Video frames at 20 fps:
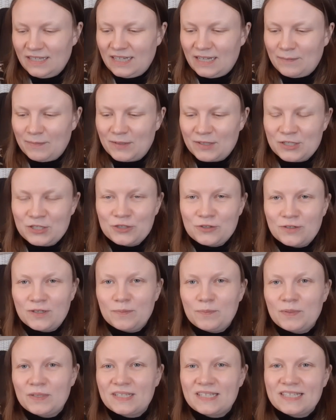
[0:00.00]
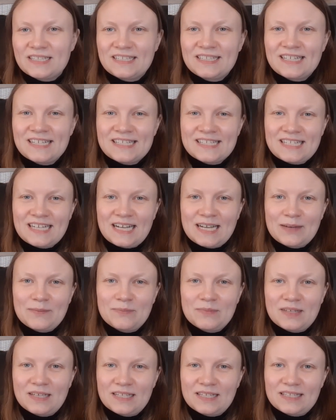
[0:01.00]
I'm not sure, but next
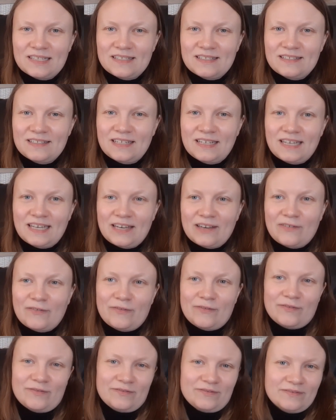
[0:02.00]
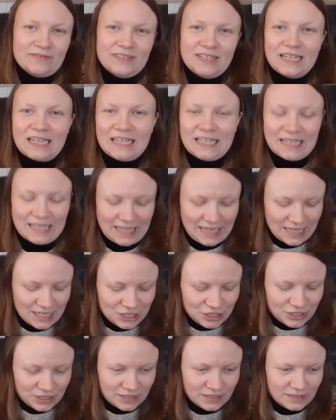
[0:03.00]
time that they have any
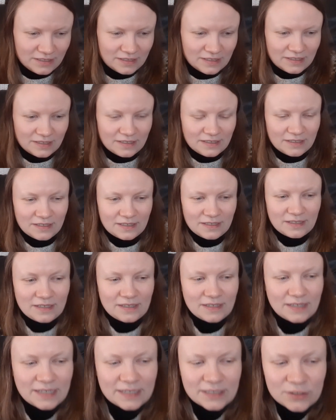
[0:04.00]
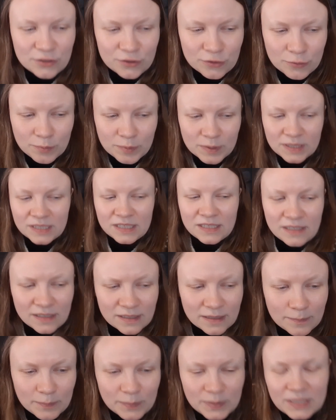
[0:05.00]
occasion, I do
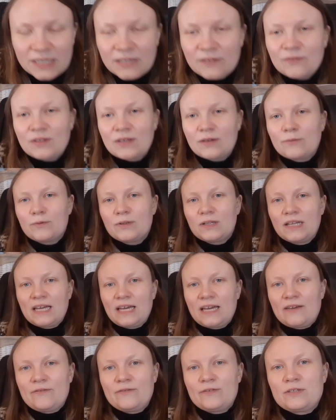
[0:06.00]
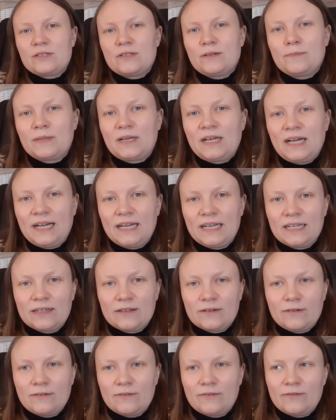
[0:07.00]
believe they will have some kind
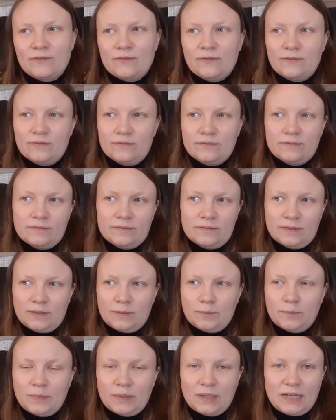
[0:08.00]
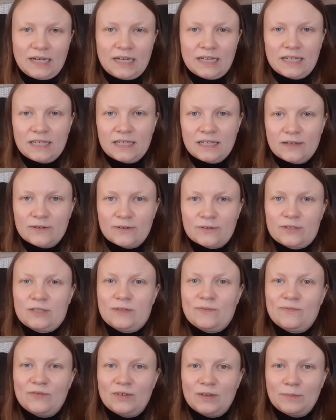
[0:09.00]
of party or
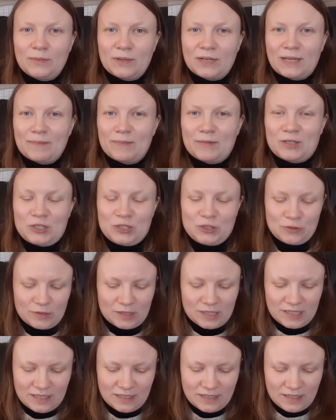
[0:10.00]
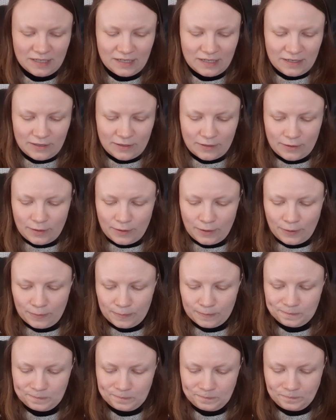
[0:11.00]
something, but I'm not sure.
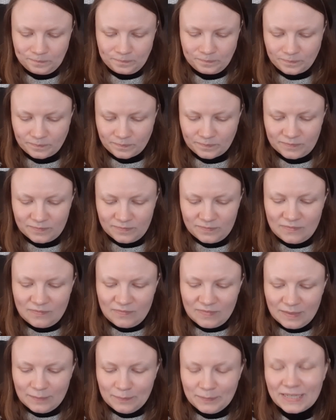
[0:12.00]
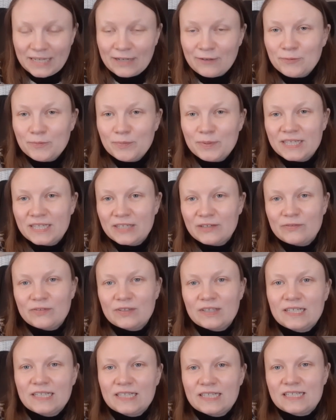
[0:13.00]
But I will be
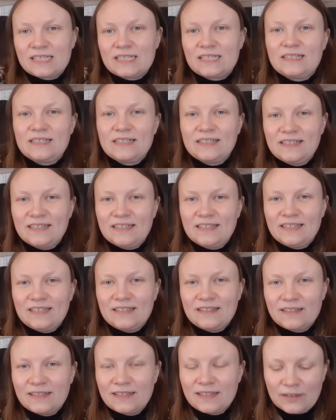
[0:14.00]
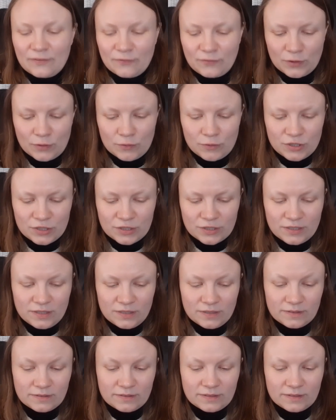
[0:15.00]
gifting it in the near future,